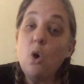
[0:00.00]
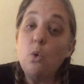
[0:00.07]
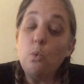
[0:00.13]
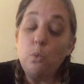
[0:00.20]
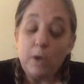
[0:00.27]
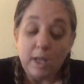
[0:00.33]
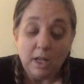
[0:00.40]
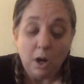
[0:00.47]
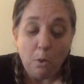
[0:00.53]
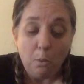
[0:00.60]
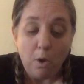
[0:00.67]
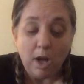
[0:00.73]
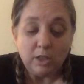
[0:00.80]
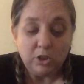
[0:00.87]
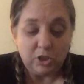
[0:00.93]
We don't
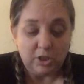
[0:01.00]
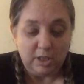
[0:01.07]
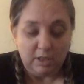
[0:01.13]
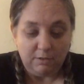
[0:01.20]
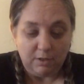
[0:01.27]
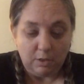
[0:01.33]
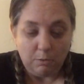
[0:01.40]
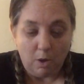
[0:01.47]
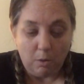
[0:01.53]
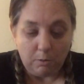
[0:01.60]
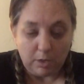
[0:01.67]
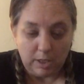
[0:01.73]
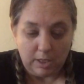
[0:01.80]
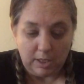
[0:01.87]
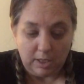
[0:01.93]
watch TV while
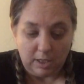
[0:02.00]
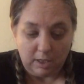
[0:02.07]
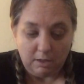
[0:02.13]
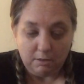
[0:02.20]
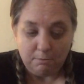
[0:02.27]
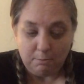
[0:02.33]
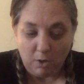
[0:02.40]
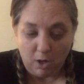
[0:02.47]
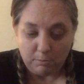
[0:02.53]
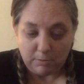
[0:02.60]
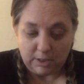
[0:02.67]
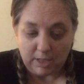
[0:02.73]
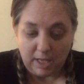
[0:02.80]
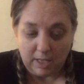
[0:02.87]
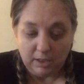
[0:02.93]
we're eating, Mom
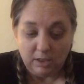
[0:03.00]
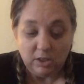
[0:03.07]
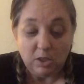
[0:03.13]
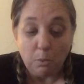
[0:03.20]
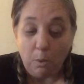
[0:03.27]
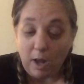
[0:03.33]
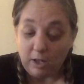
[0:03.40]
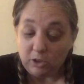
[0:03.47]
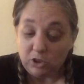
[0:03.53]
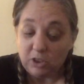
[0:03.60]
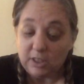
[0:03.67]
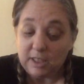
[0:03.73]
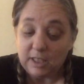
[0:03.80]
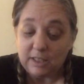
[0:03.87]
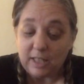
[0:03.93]
said, so why don't you
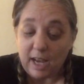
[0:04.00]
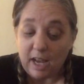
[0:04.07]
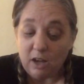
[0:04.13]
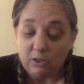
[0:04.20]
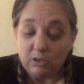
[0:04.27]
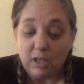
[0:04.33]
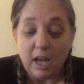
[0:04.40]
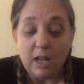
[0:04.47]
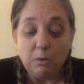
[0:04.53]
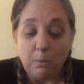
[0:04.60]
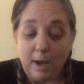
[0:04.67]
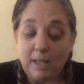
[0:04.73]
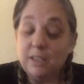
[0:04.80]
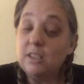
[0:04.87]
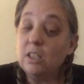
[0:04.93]
sit down and
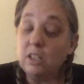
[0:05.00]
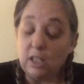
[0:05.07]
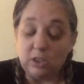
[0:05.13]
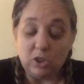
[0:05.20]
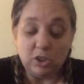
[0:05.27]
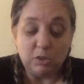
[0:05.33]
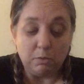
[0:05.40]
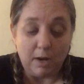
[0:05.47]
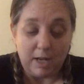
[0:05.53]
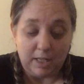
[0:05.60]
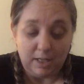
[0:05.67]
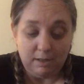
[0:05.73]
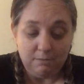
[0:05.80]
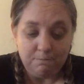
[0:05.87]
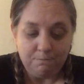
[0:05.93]
wait until lunch is
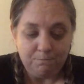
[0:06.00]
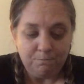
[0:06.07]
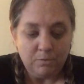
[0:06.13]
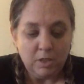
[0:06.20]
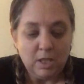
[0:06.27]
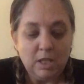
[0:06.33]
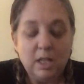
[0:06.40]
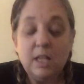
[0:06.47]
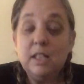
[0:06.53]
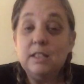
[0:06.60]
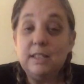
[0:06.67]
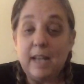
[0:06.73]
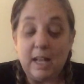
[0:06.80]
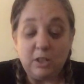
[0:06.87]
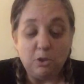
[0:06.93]
ready?
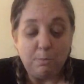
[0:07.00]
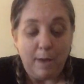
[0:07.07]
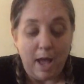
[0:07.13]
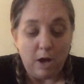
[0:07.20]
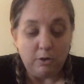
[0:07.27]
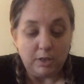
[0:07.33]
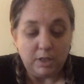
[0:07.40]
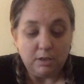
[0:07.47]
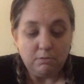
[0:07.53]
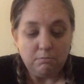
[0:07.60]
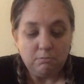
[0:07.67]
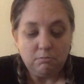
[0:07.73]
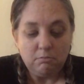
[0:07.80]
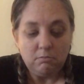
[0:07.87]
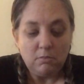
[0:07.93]
Daniel pouted.
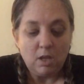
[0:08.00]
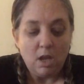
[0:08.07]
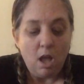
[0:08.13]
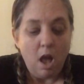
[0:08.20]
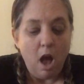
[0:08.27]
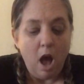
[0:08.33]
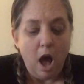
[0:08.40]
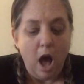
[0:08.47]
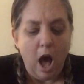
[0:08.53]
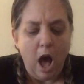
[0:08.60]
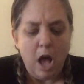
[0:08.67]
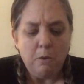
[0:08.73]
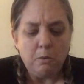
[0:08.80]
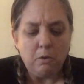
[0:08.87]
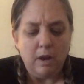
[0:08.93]

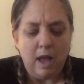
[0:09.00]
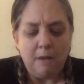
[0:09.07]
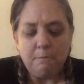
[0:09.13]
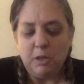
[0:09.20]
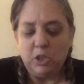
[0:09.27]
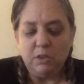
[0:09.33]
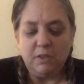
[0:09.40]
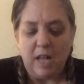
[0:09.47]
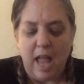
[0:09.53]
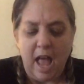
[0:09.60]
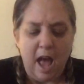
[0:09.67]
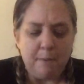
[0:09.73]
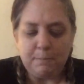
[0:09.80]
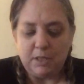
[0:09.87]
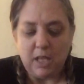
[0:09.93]
I won't have much of an
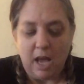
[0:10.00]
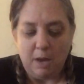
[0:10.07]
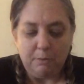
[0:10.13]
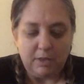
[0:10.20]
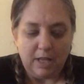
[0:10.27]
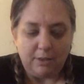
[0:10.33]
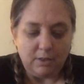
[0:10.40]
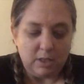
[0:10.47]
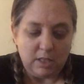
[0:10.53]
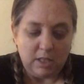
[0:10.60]
appetite without the